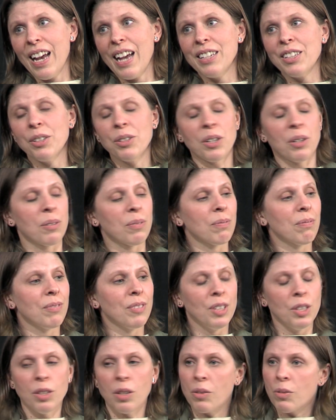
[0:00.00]
And
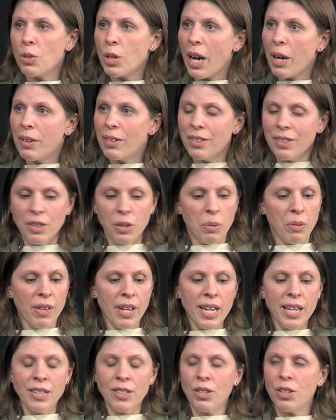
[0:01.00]
you don't try new
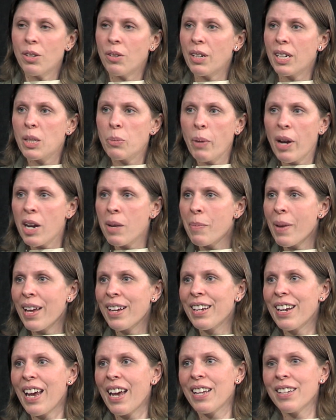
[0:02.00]
things, you don't
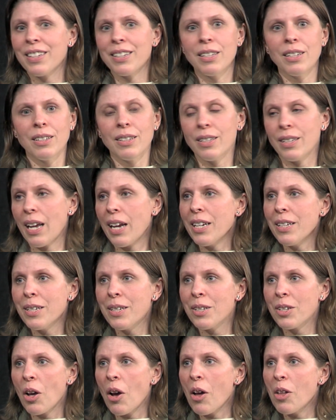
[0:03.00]
experiment, and science
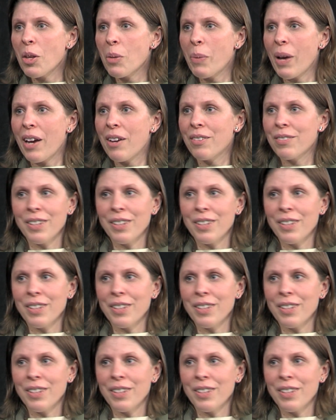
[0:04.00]
is all about